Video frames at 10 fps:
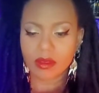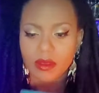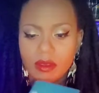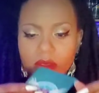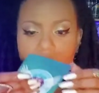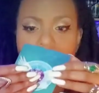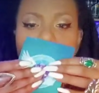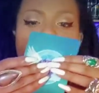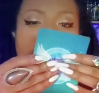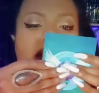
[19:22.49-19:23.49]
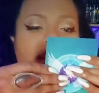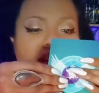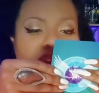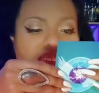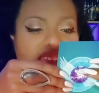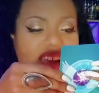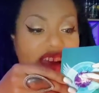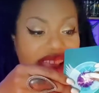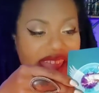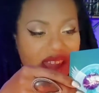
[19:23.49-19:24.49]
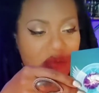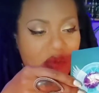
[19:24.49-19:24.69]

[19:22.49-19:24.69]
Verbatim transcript: All right,